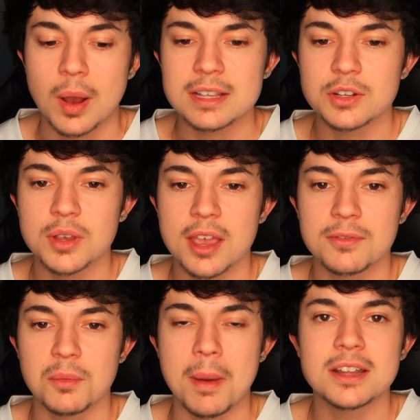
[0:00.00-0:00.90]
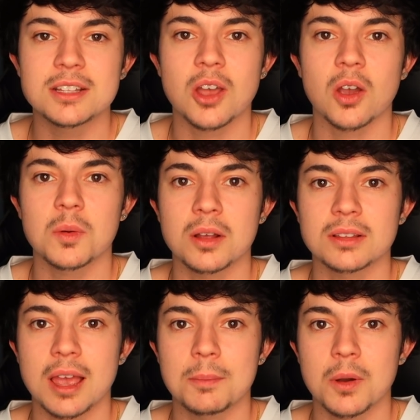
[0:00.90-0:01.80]
Why is it okay for men to talk
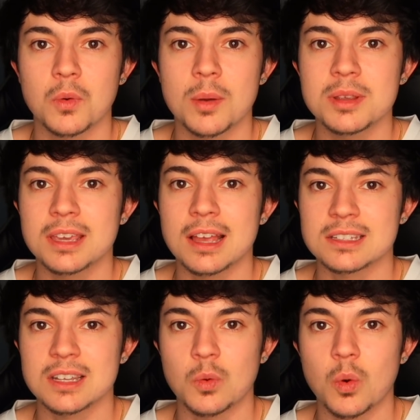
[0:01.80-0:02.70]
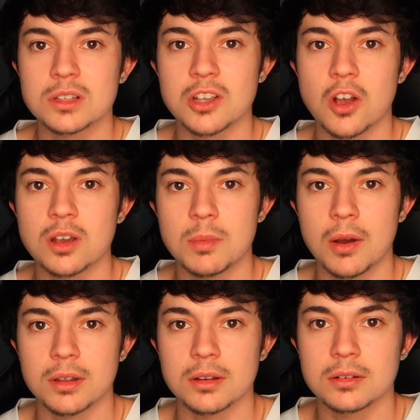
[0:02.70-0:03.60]
about that, but women can't sing one song
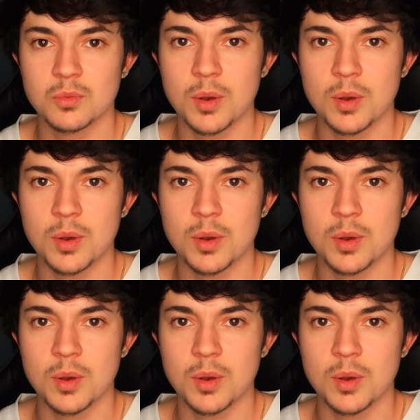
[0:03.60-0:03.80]
about it?